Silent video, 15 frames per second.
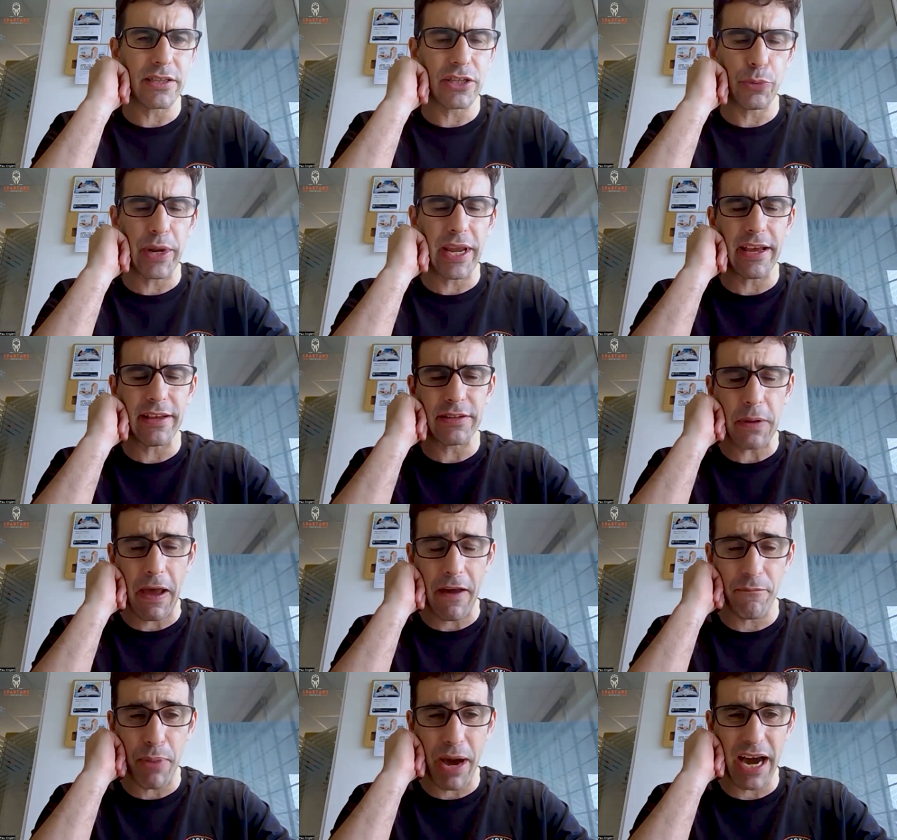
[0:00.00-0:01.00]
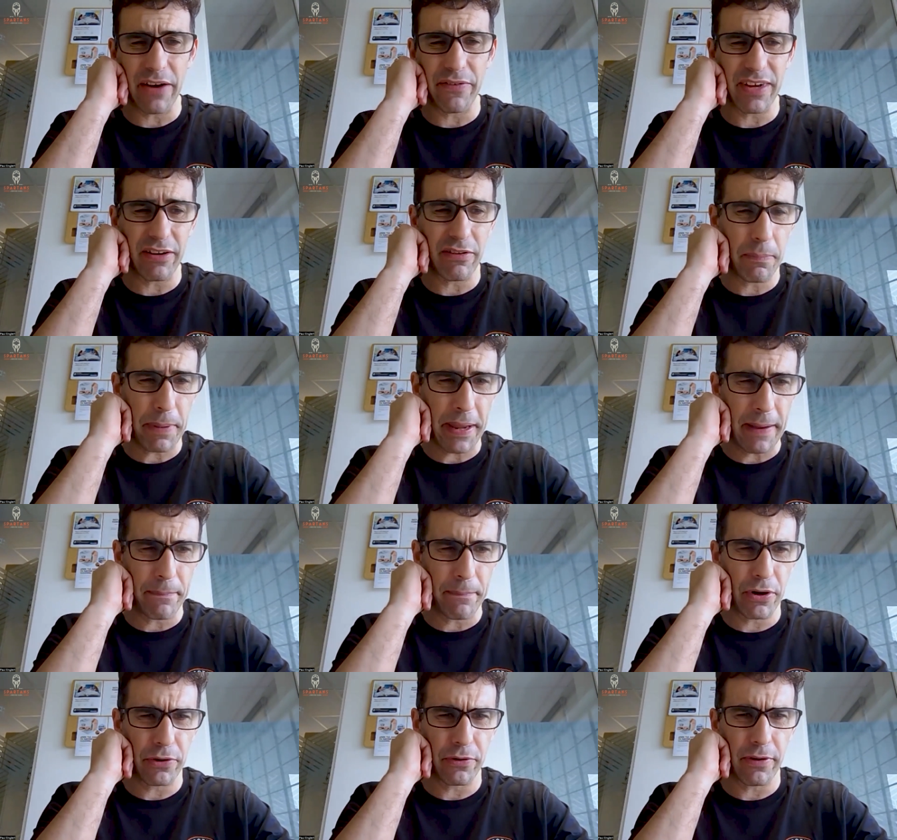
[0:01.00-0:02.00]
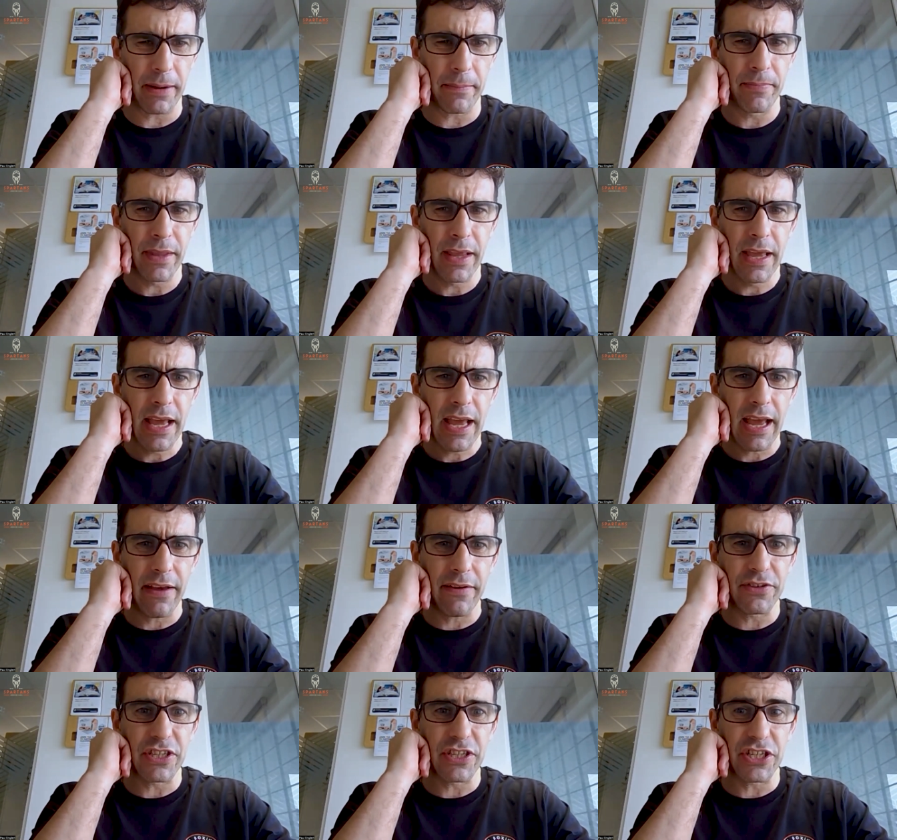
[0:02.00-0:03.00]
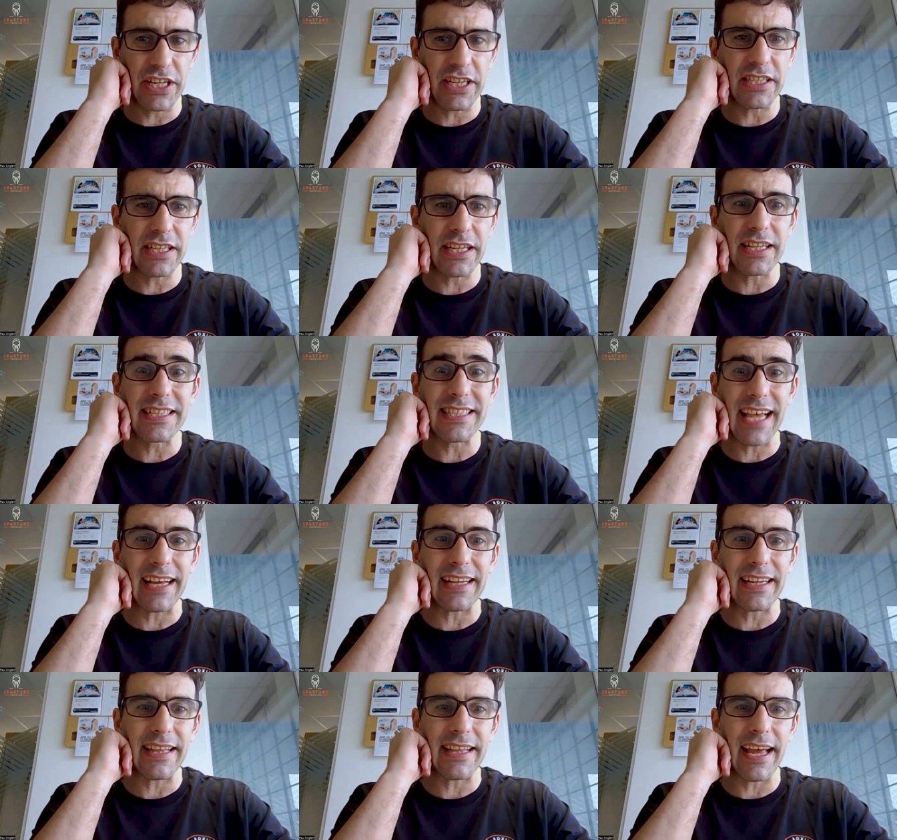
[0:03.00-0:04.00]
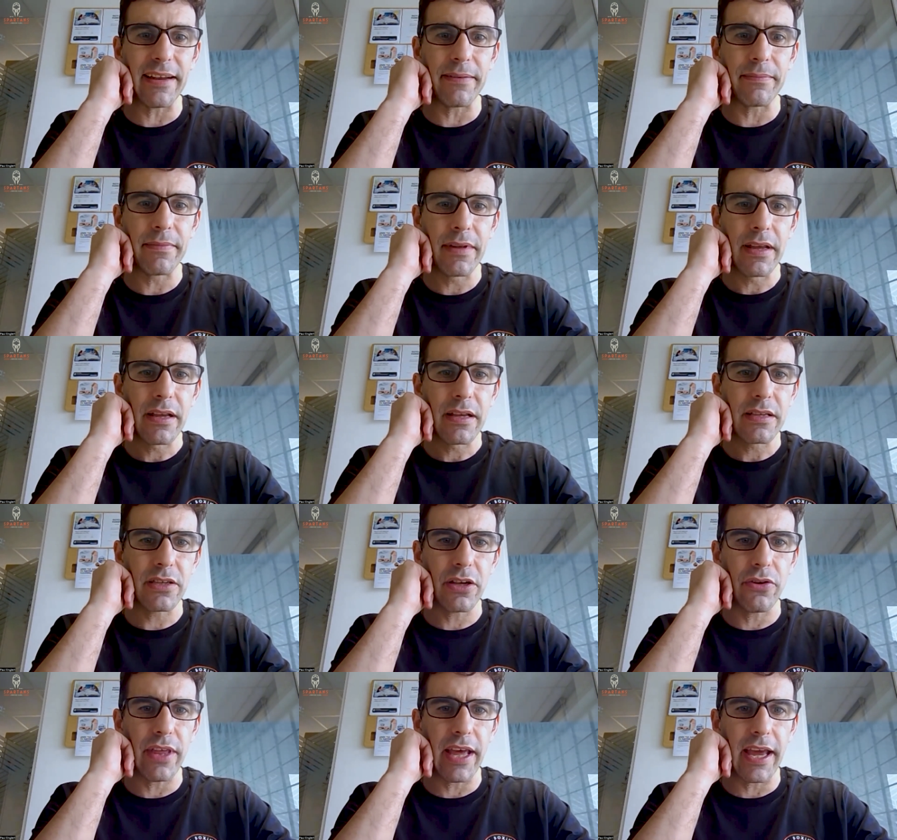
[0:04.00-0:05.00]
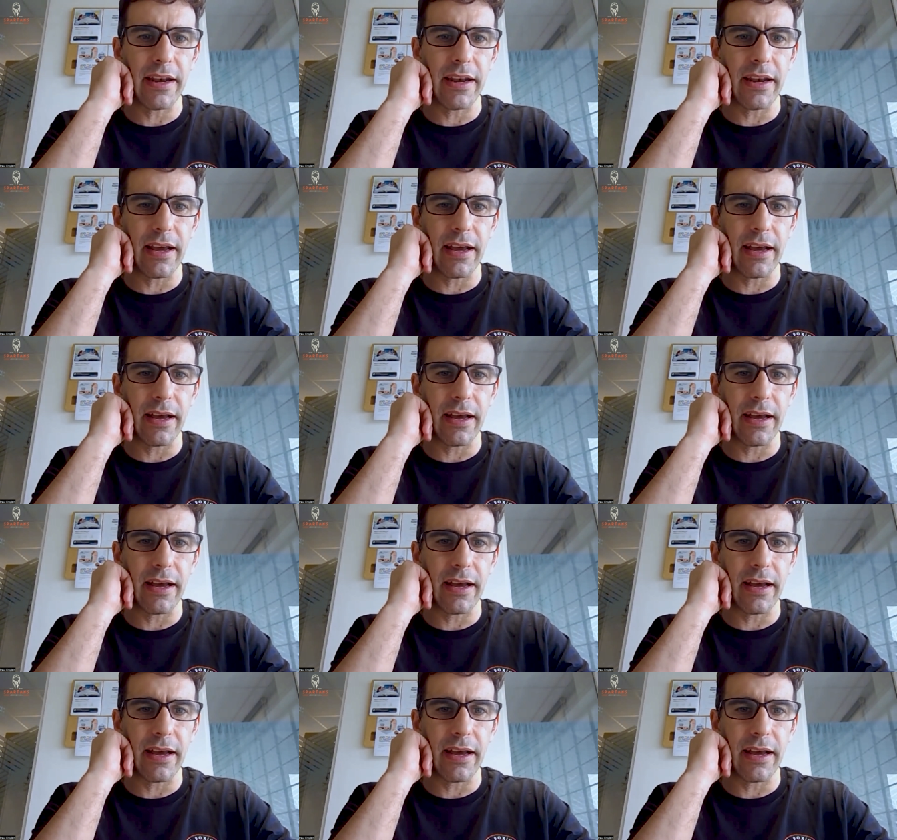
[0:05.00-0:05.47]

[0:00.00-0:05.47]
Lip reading: So we have part of our repair program have suggested exactly that. So that